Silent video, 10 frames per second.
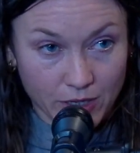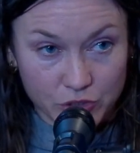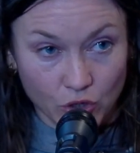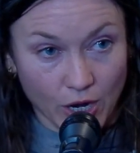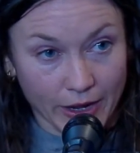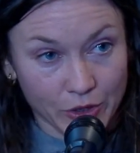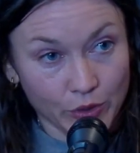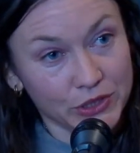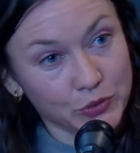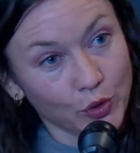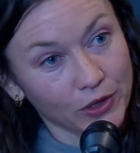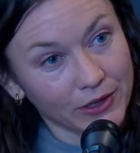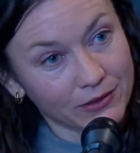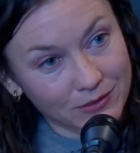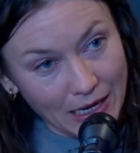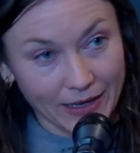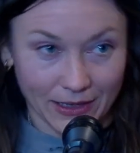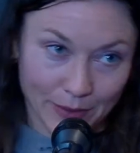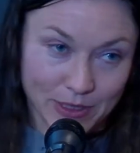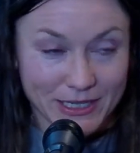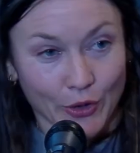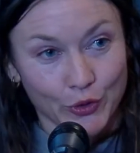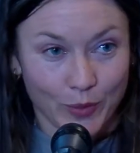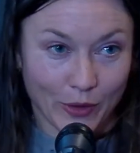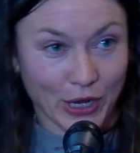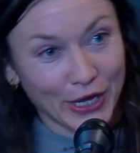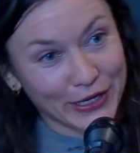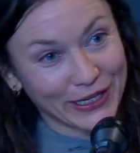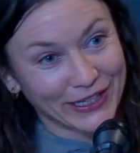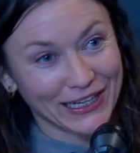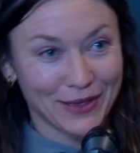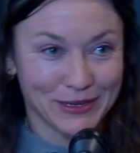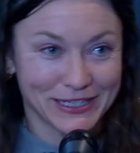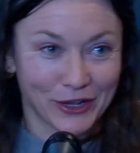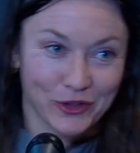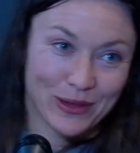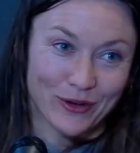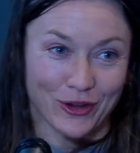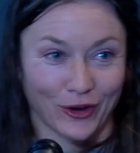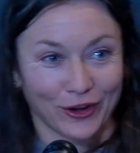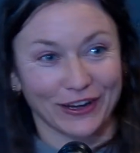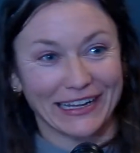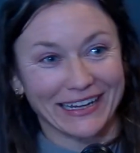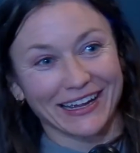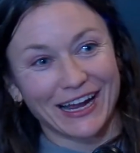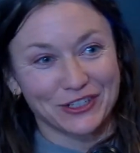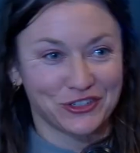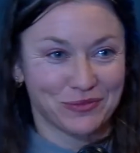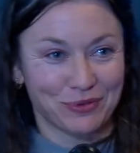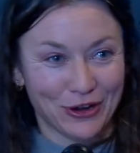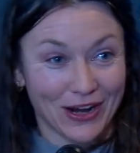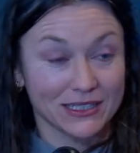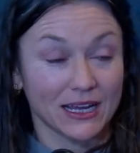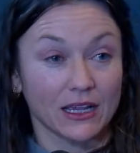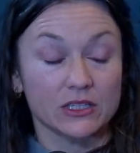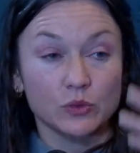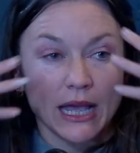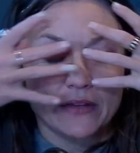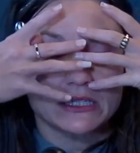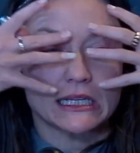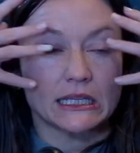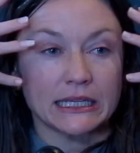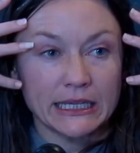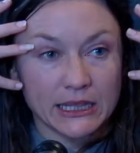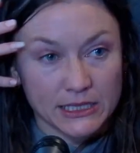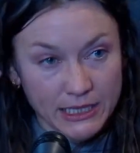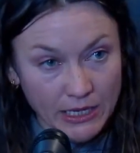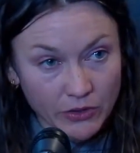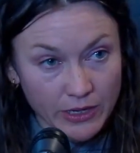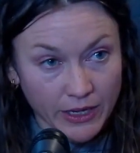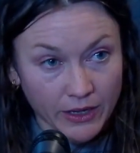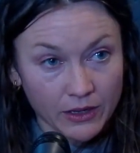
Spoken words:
Is your adenoid swollen? Like, let me tell you about honey. Let me tell you about gargling hydrogen peroxide, because we have to clean this area.